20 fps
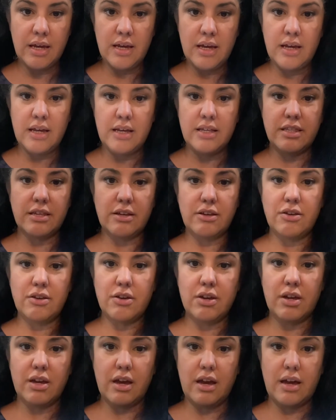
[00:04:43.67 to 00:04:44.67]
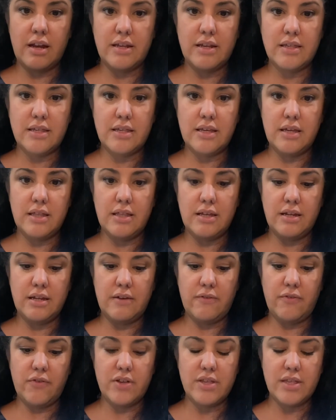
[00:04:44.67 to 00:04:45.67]
So you can kind of see the
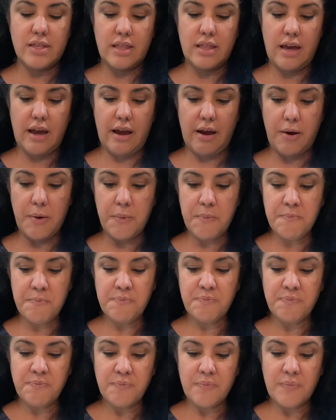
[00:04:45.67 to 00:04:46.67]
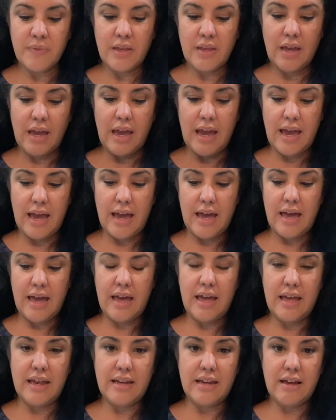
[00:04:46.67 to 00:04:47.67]
difference there.
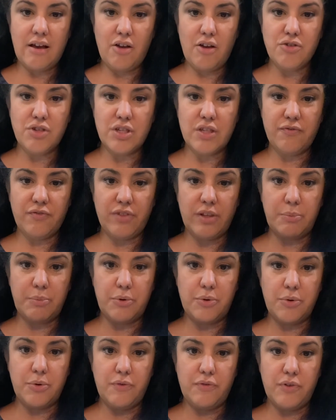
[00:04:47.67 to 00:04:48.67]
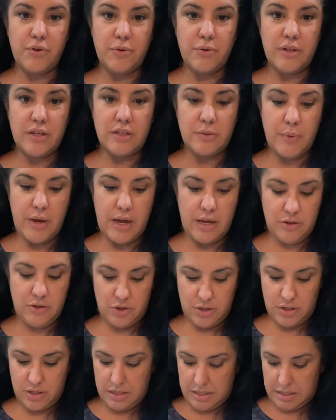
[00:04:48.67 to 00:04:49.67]
And I'll just flip through a few of these
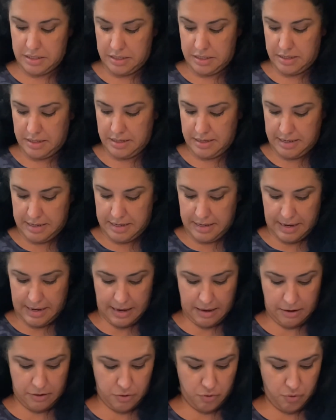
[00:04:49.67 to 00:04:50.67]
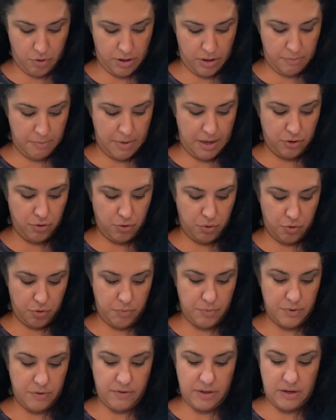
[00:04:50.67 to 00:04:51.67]
pages. How to draw the major
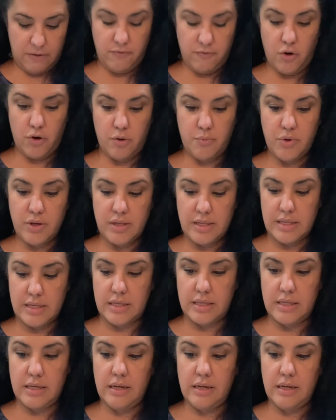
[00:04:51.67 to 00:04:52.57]
groups of invertebrates.